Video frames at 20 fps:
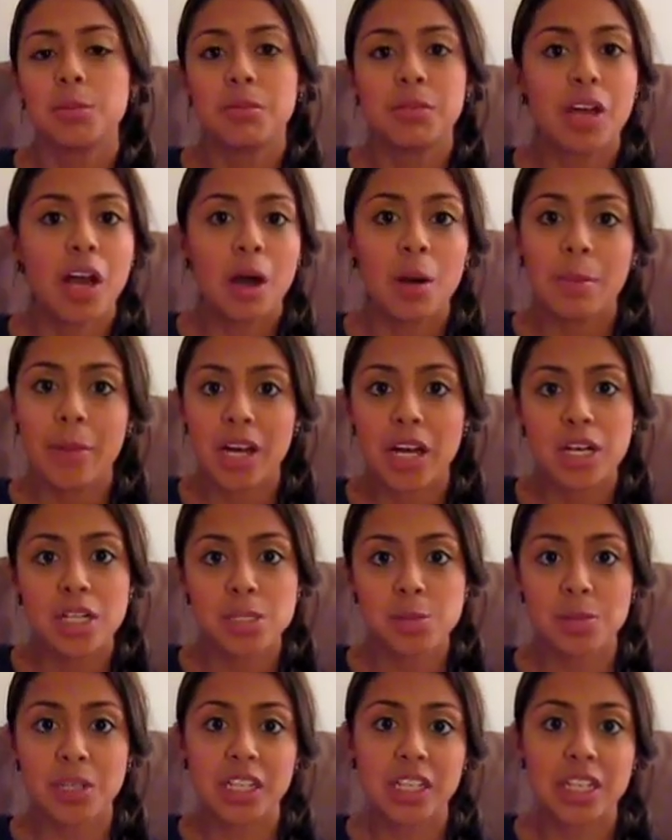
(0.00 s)
now my
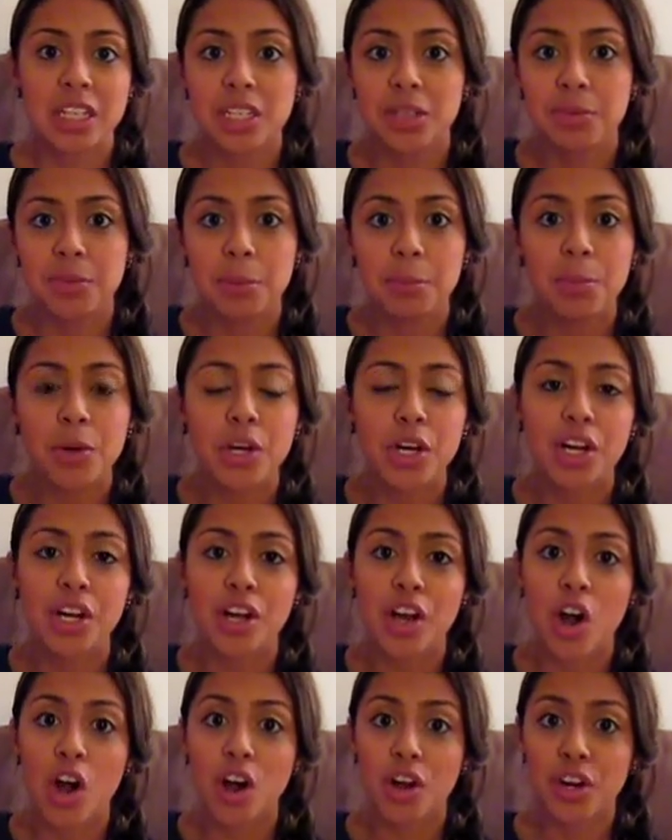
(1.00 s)
husband can even put
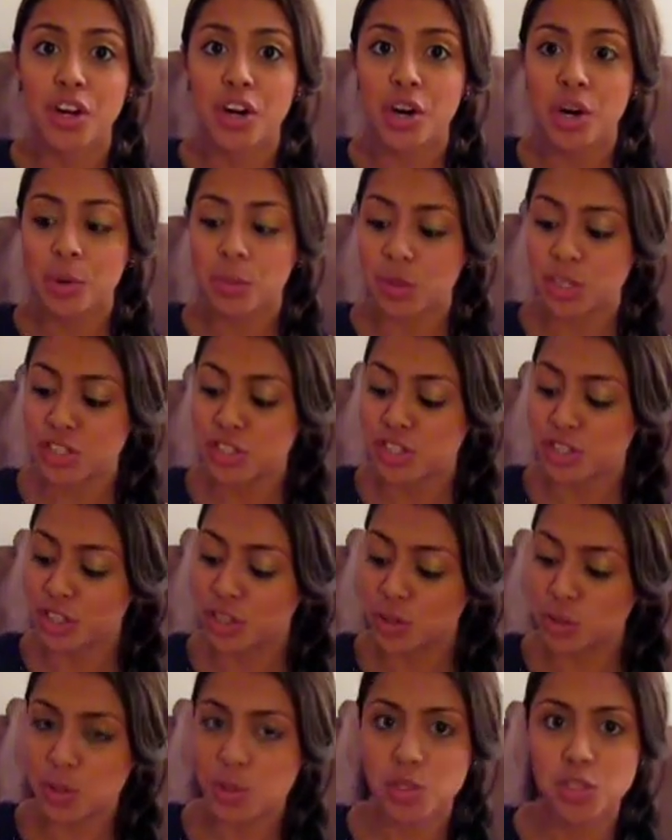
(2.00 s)
it on her when she
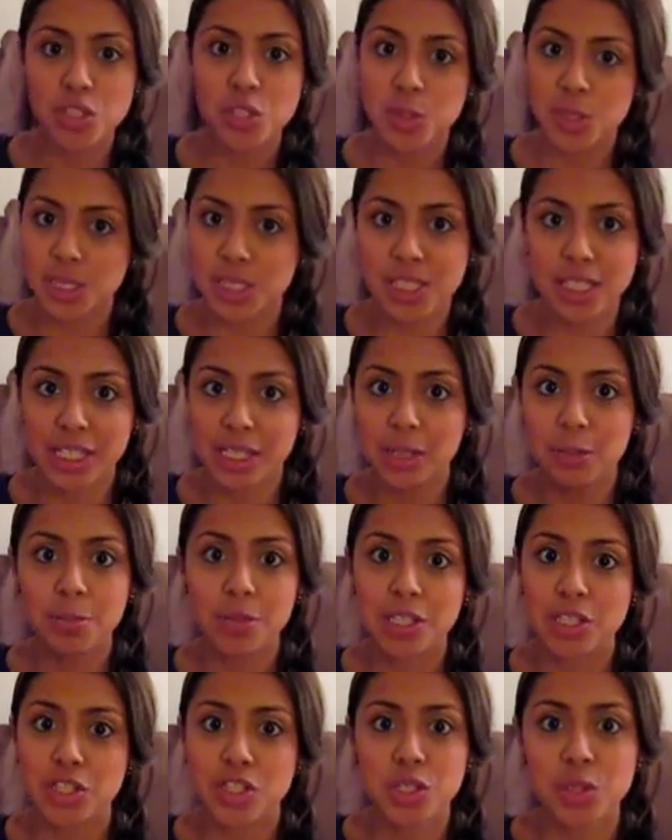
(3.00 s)
goes to sleep
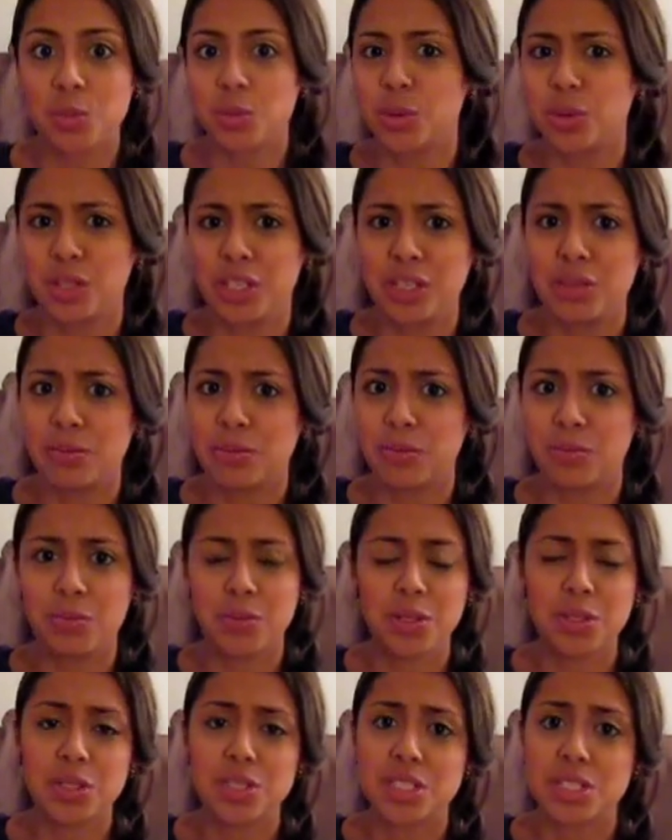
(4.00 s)
and she won't even
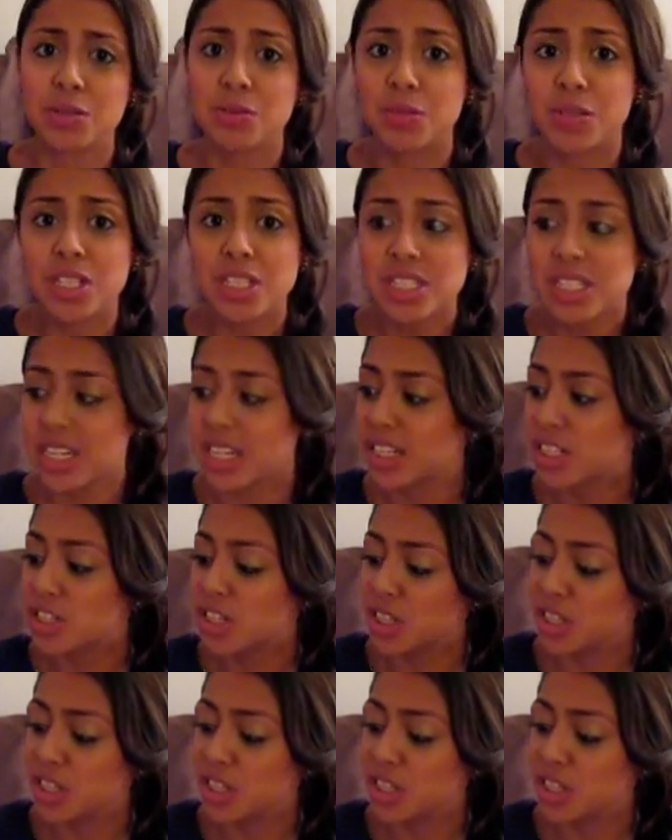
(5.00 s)
feel different like